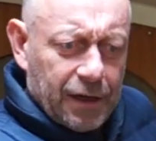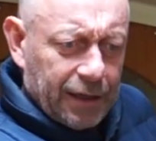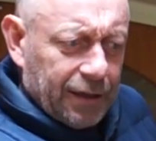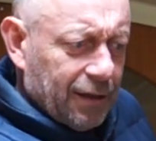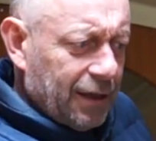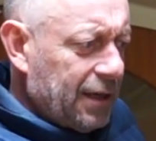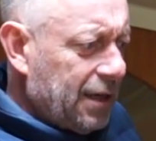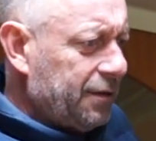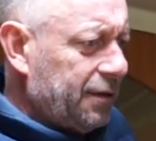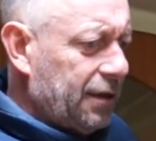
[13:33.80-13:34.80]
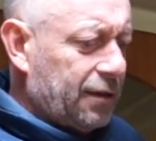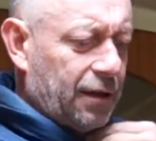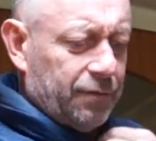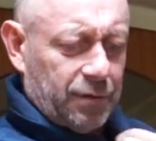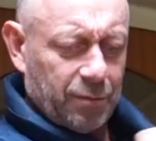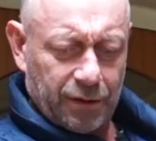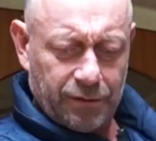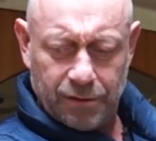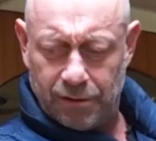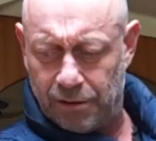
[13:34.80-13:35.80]
and I can lay down in there comfortably.
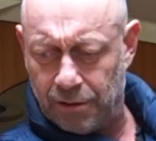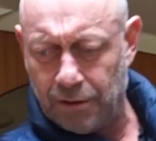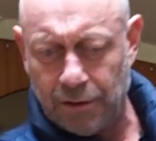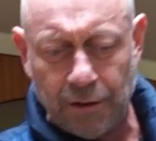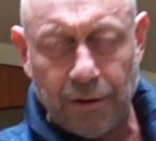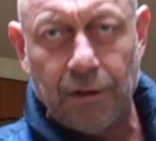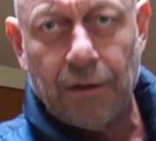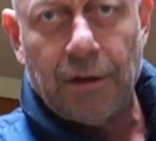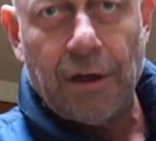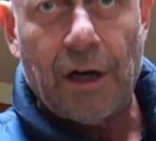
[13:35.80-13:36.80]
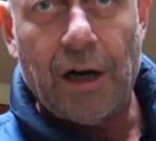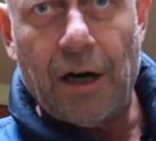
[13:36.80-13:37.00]
It's